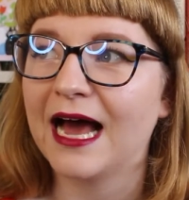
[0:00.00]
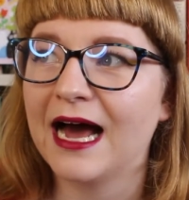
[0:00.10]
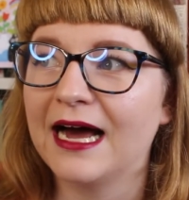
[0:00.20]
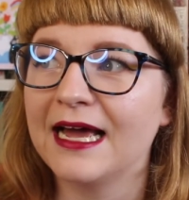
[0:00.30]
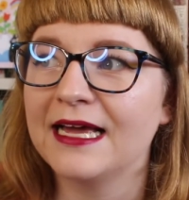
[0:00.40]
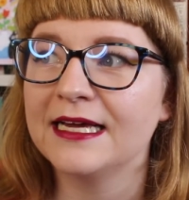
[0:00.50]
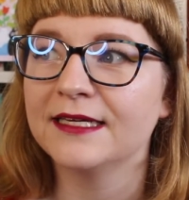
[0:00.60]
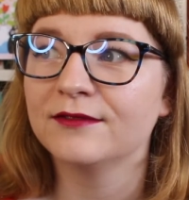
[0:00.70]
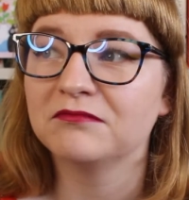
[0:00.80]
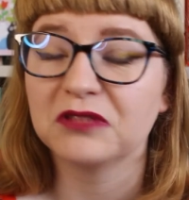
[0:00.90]

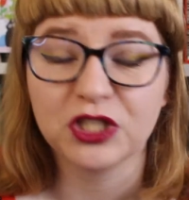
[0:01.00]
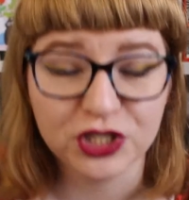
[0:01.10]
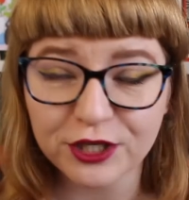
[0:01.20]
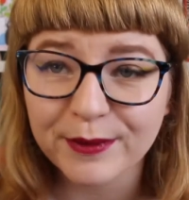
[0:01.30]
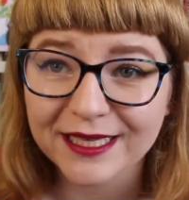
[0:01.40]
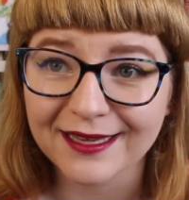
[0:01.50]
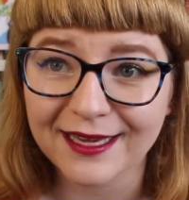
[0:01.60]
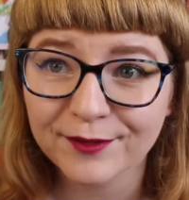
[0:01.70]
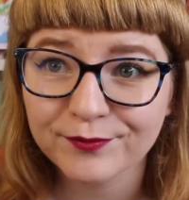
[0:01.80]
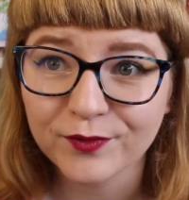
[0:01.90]
I
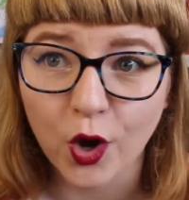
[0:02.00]
legitimately